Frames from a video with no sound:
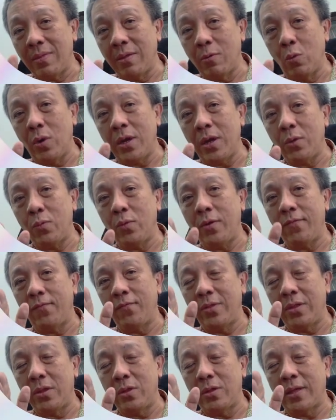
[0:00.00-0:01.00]
the word with
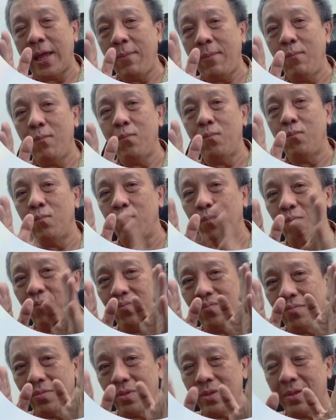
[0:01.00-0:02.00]
same
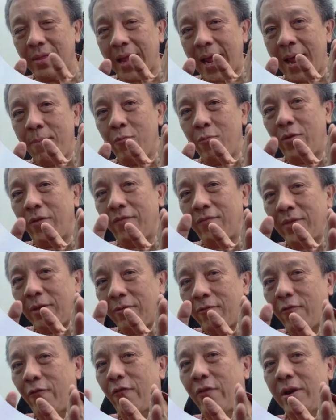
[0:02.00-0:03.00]
stem with
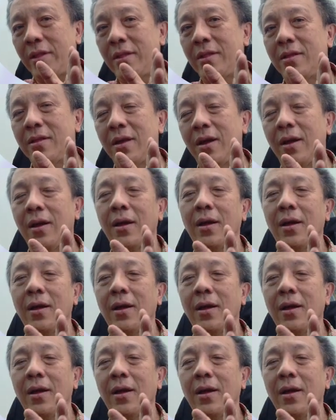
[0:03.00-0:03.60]
different